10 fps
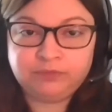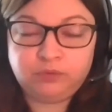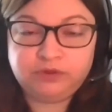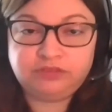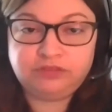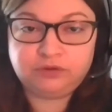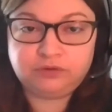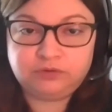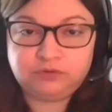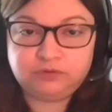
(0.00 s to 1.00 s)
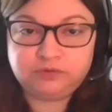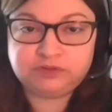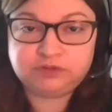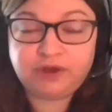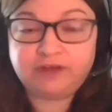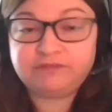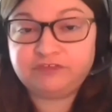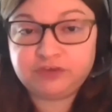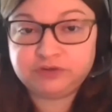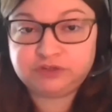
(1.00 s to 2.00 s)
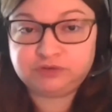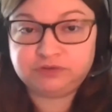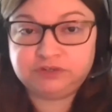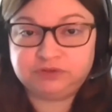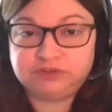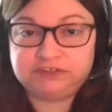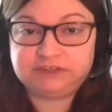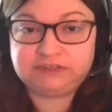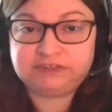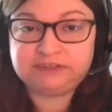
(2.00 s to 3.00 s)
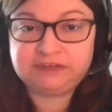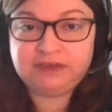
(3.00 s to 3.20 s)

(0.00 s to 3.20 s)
with those who have the fewest resources,